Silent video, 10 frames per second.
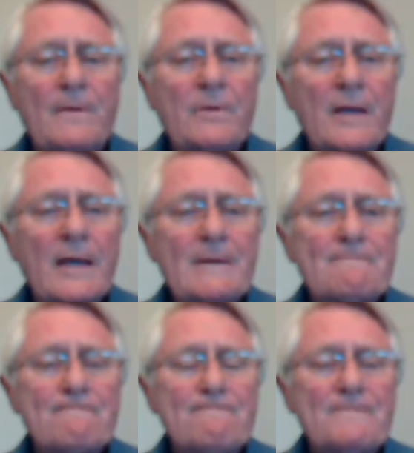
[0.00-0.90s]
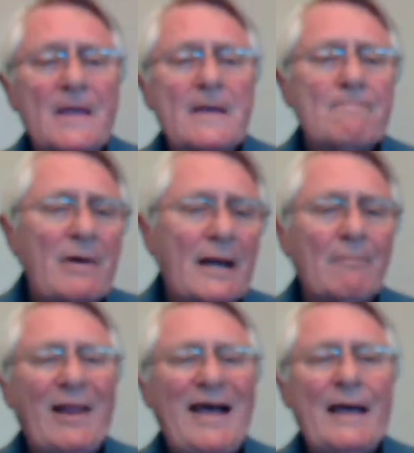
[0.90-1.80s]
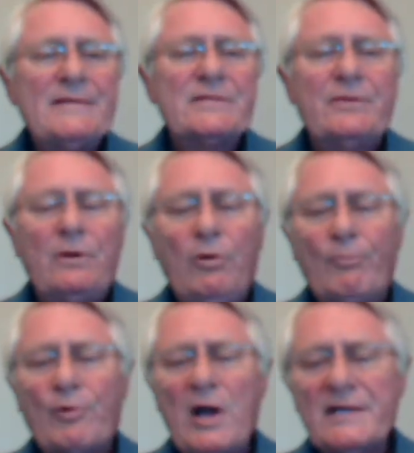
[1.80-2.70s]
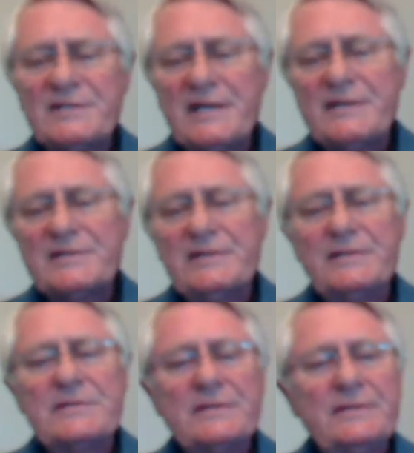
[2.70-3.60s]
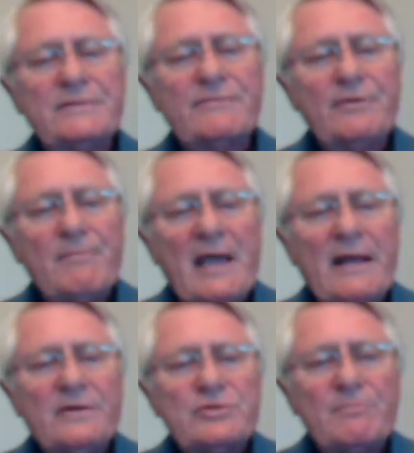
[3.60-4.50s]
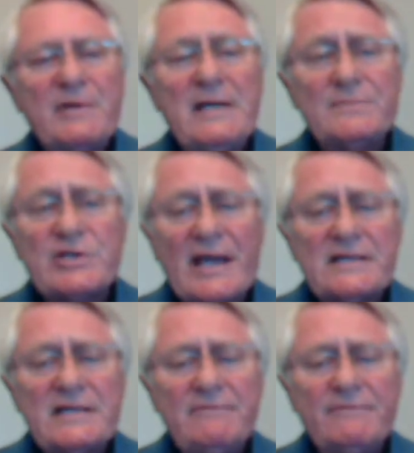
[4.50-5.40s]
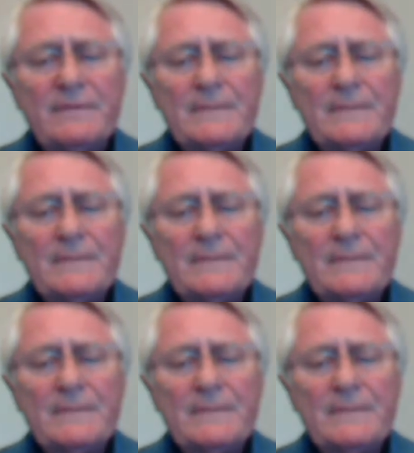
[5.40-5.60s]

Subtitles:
Okay? Bottom line to the whole process is for the manager, be objective,